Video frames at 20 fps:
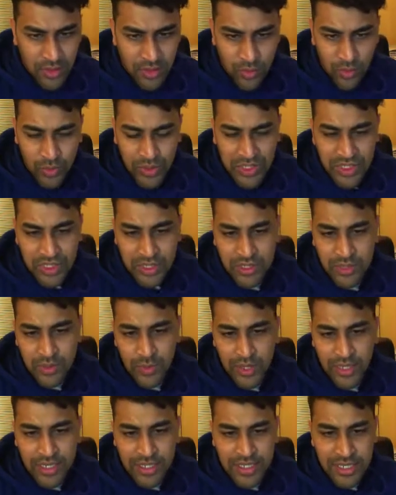which is
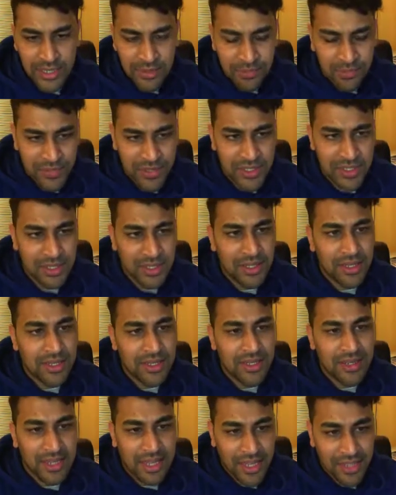where temps
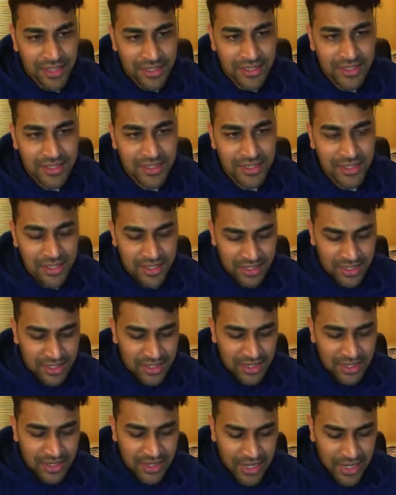next
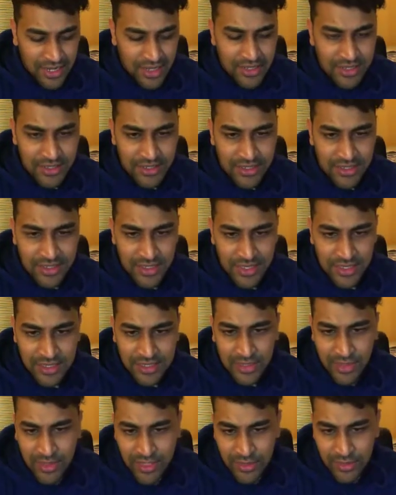is
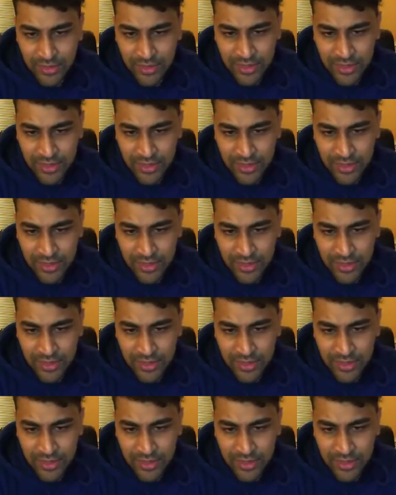not equal